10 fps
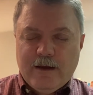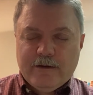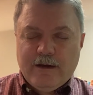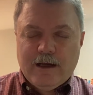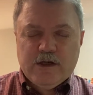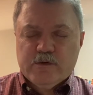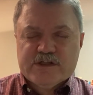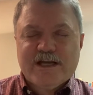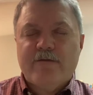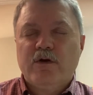that, God, you would
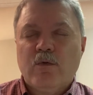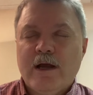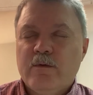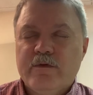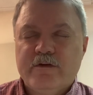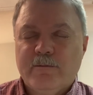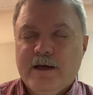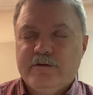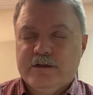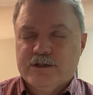just have your way with this
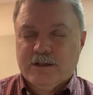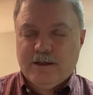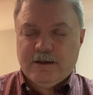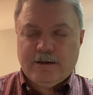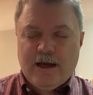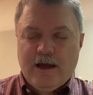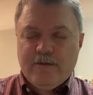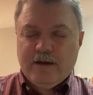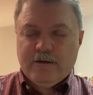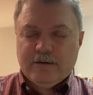message.
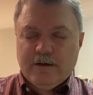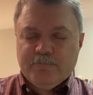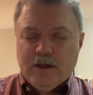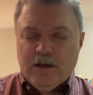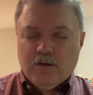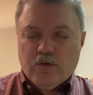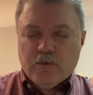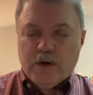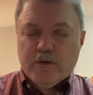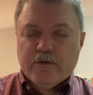God, that,
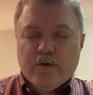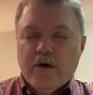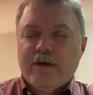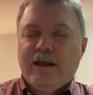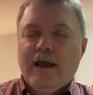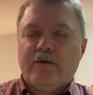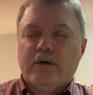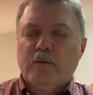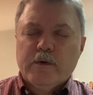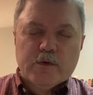Lord, we would grow together
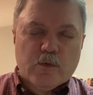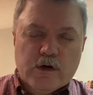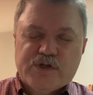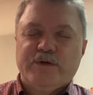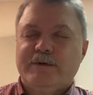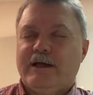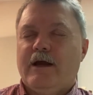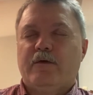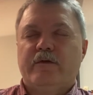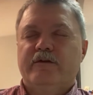and we would worship
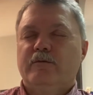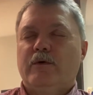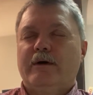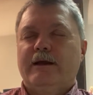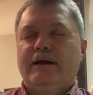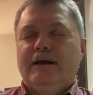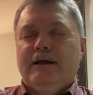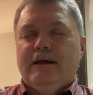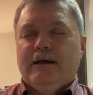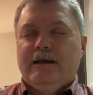together this morning.
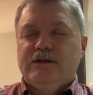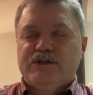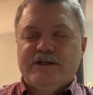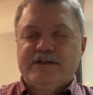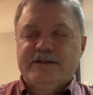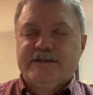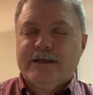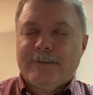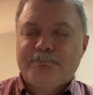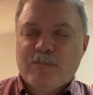In Jesus'
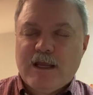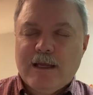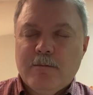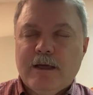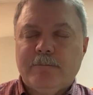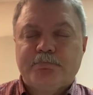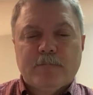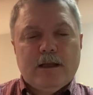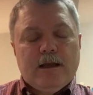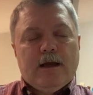name, amen.
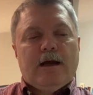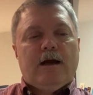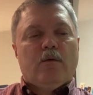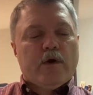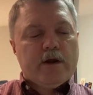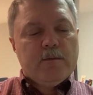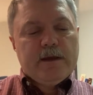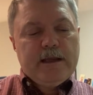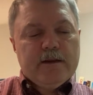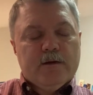We're going to
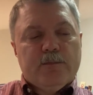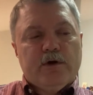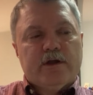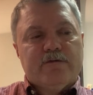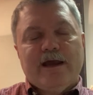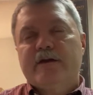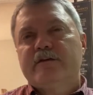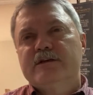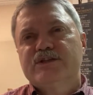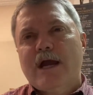be in the book of
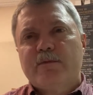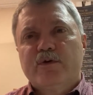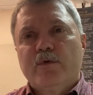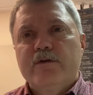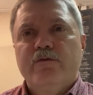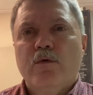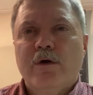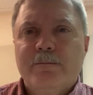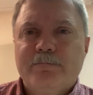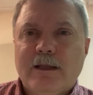Exodus, chapter
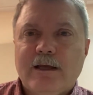24.